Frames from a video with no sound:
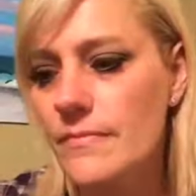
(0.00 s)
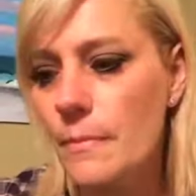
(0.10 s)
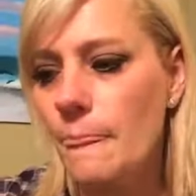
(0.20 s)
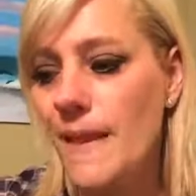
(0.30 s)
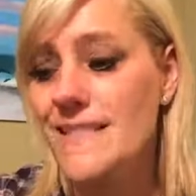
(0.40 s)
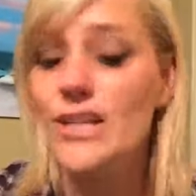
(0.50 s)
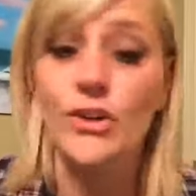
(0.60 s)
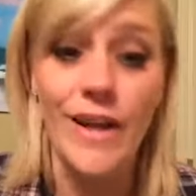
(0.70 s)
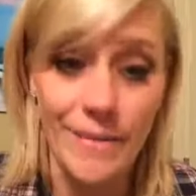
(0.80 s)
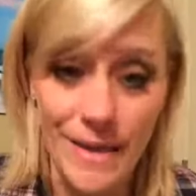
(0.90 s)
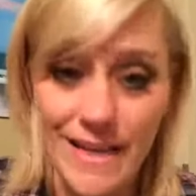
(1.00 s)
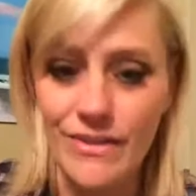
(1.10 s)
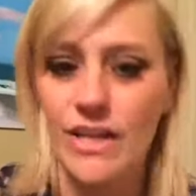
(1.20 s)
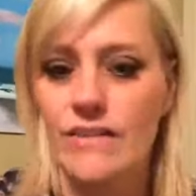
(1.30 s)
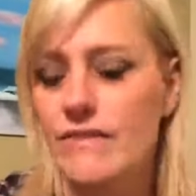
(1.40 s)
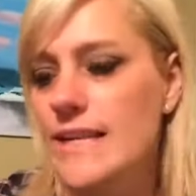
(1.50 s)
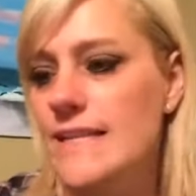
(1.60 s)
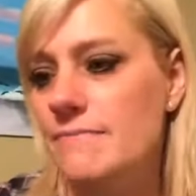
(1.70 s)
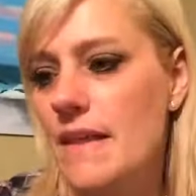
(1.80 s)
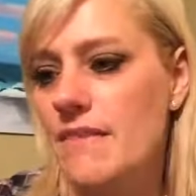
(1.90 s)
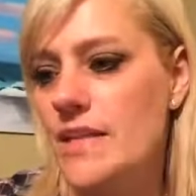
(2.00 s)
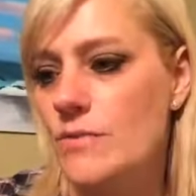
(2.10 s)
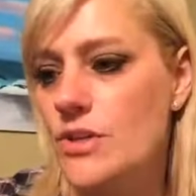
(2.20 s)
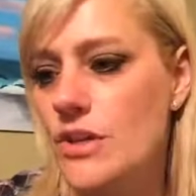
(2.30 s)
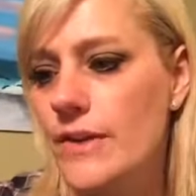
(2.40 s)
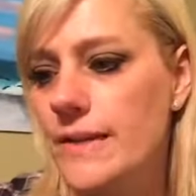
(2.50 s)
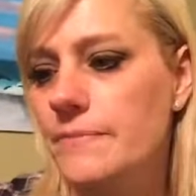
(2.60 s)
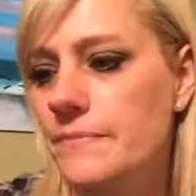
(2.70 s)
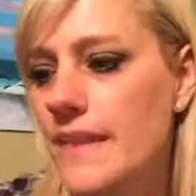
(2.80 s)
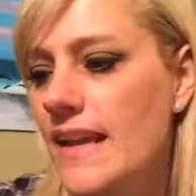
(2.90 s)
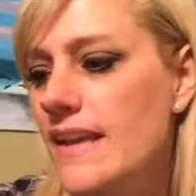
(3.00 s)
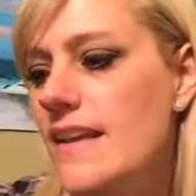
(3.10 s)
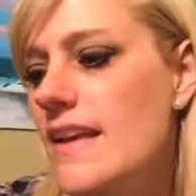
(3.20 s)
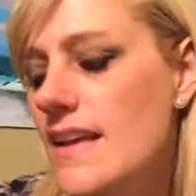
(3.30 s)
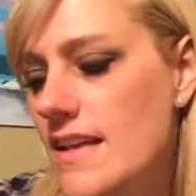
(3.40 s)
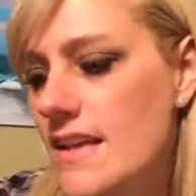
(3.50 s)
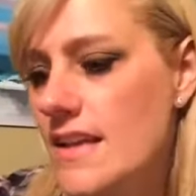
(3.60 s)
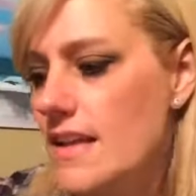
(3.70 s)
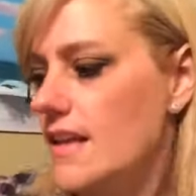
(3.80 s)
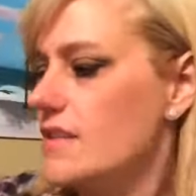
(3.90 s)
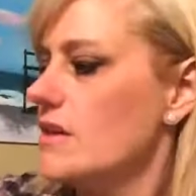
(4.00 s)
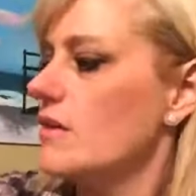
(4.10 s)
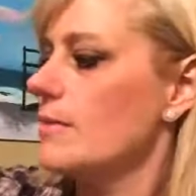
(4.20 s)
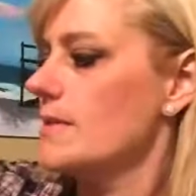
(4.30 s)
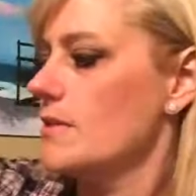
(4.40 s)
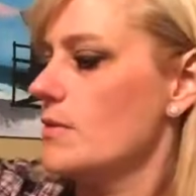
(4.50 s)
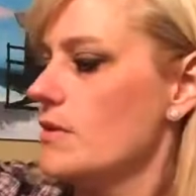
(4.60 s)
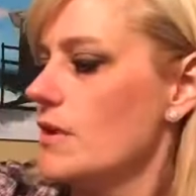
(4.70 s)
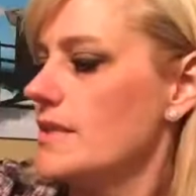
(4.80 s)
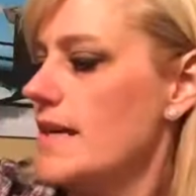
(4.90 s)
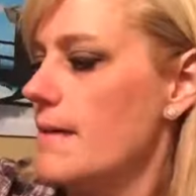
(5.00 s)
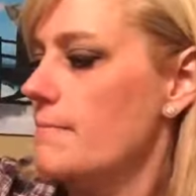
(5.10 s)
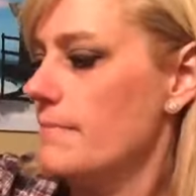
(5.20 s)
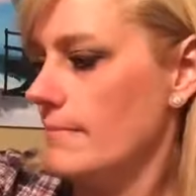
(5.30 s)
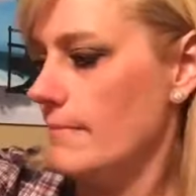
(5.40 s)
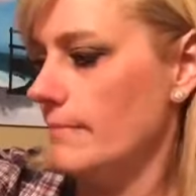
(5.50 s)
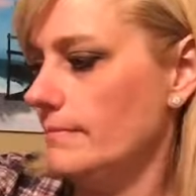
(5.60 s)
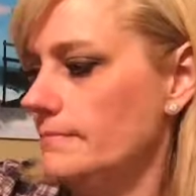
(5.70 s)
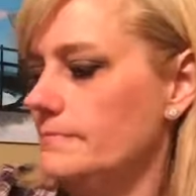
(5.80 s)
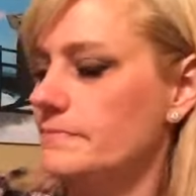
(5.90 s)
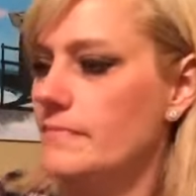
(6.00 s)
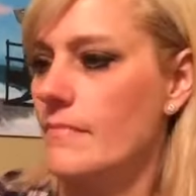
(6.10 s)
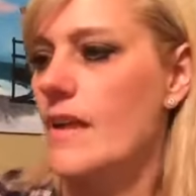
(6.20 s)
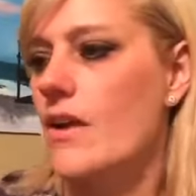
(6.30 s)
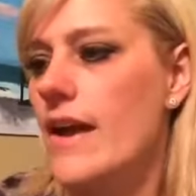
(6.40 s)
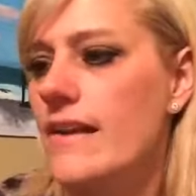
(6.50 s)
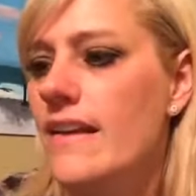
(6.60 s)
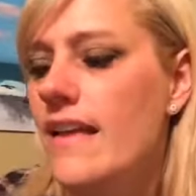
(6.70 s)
Because then you're not being a very good friend if that's what you're doing. So let me see what we're doing on time. Okay.